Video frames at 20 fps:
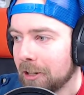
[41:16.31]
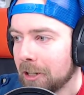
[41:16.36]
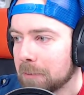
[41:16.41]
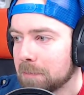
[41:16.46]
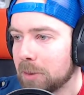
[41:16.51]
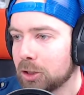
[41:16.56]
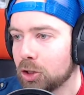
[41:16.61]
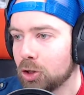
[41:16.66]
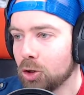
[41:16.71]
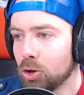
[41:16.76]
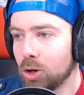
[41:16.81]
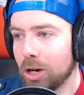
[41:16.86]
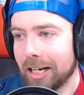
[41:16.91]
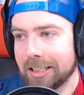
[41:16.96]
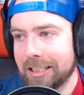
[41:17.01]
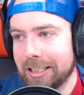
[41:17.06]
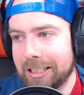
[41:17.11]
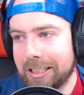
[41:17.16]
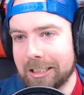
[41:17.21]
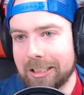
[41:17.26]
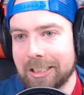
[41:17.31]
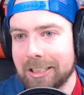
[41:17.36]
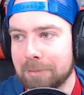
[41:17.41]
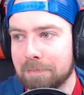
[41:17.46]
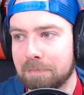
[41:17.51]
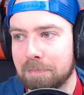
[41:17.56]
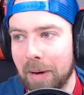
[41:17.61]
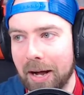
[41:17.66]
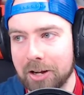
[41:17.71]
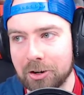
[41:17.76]
but you got killed
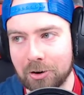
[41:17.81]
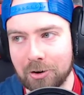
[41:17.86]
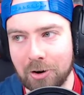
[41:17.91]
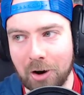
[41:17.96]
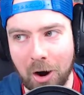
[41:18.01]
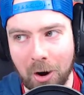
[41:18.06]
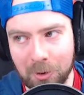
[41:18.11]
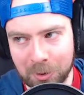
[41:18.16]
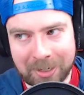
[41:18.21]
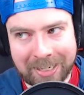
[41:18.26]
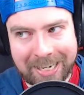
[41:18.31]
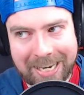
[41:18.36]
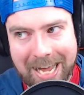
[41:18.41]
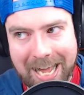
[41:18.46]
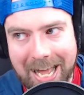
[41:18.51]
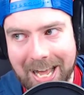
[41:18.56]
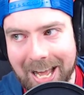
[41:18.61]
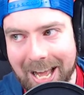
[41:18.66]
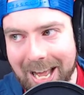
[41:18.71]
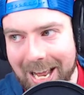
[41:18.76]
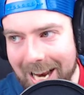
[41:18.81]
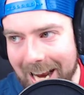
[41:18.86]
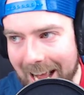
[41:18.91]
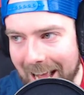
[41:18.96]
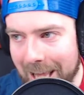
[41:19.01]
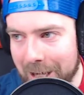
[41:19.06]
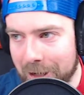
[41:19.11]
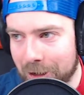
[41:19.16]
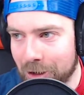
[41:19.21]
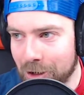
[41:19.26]
by your own
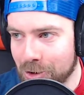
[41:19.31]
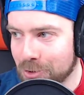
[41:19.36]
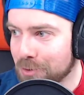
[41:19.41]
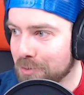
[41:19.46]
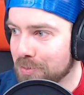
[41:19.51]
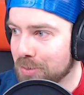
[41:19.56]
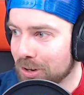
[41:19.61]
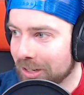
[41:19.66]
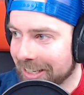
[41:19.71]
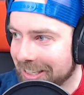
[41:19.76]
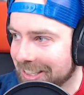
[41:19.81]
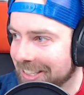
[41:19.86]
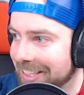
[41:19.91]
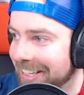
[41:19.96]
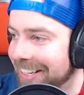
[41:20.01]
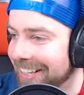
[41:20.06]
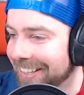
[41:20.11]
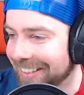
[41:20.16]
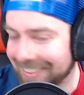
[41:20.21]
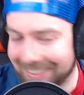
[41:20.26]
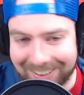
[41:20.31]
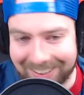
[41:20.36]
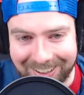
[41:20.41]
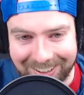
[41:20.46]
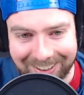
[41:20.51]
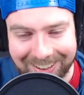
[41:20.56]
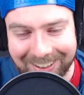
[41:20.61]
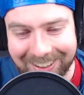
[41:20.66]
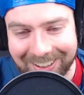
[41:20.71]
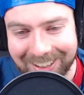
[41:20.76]
hubris.
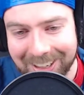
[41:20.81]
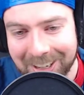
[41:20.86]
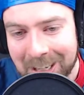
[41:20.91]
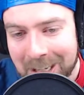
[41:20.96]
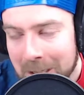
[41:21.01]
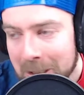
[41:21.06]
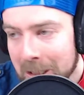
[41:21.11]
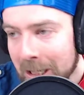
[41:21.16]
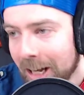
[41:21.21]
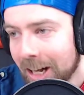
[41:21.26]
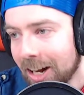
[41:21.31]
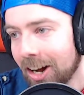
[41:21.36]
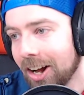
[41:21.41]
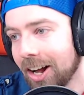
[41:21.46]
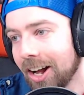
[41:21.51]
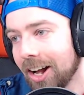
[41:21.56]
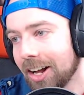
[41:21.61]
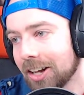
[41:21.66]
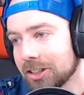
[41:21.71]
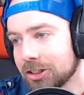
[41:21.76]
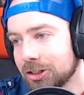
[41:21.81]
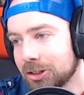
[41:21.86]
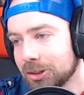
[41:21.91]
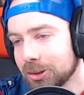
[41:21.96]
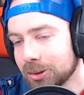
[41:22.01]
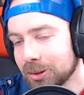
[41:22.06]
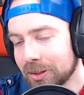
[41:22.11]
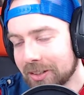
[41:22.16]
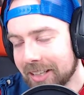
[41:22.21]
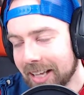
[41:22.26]
Oh,
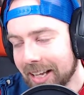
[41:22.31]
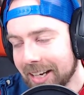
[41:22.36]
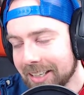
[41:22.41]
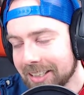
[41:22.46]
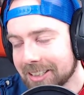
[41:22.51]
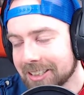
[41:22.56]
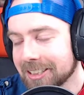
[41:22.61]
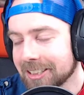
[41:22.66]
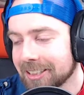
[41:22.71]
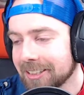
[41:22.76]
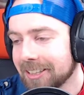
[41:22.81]
dude, that is...